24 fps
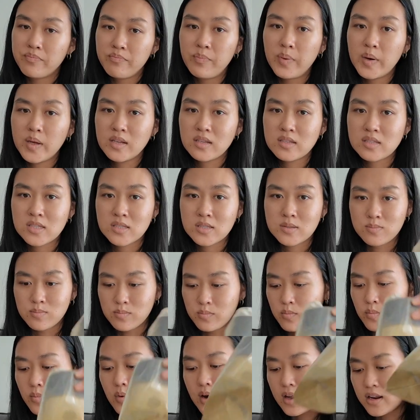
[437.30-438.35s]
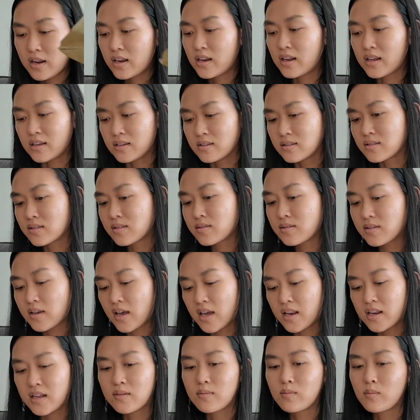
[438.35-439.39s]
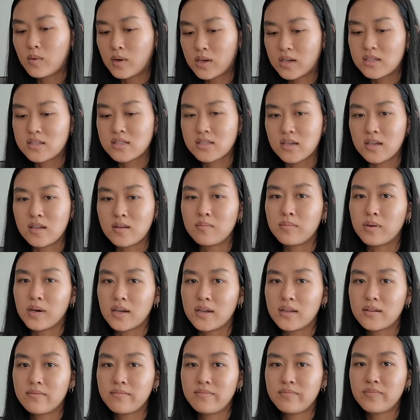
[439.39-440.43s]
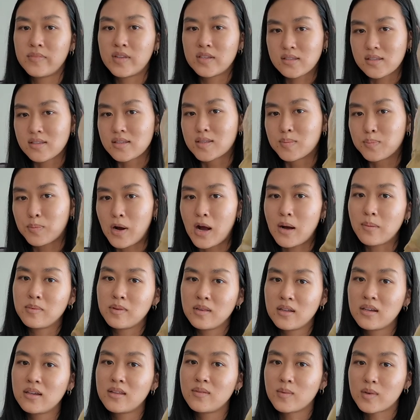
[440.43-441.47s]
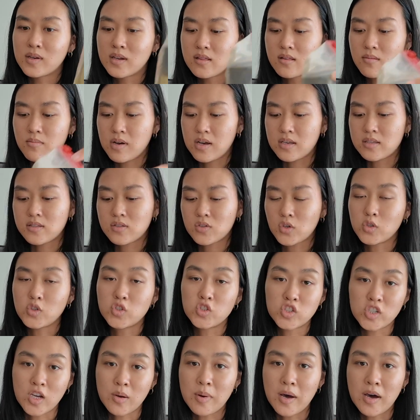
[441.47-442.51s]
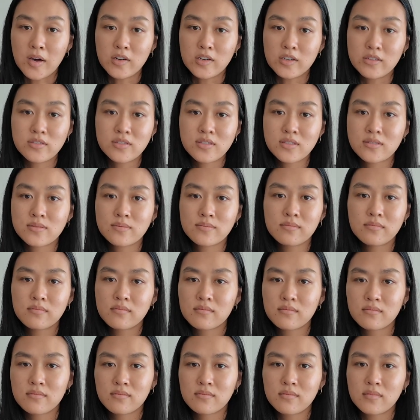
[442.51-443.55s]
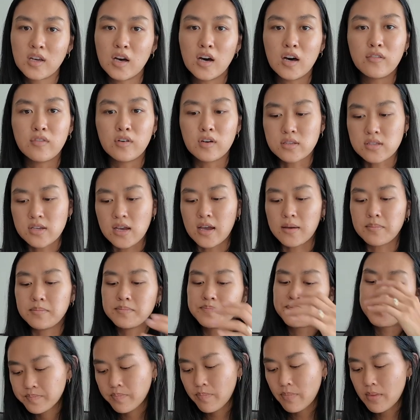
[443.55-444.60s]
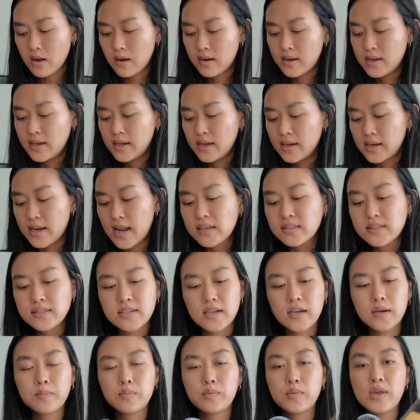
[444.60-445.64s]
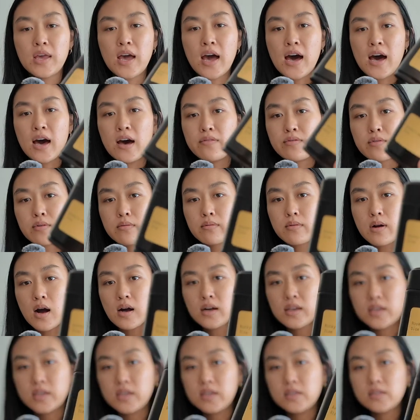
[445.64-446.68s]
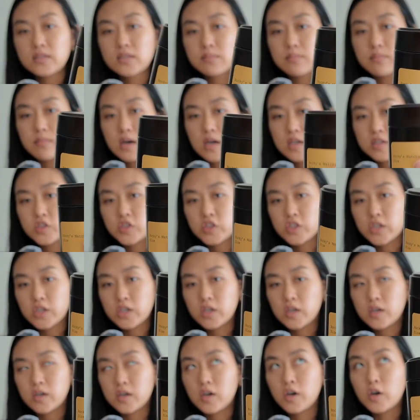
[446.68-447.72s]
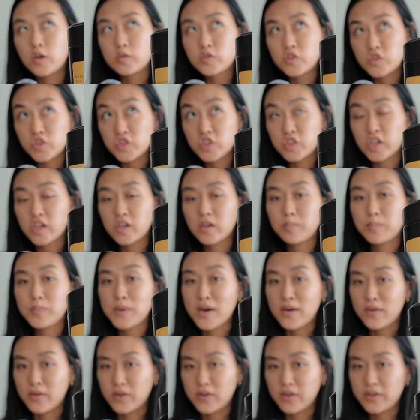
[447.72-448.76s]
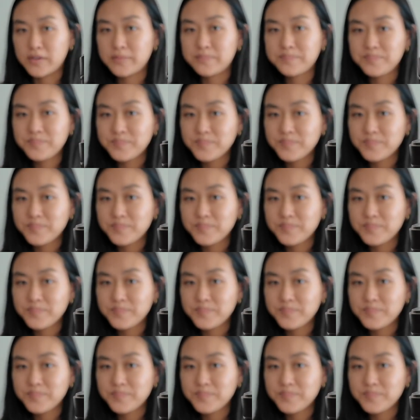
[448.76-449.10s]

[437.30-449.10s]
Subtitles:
but it's what it is and what it's in. But this is probably one of the best hojicha powders of all time. Next up, we have Rocky's Matcha Hojicha Powder.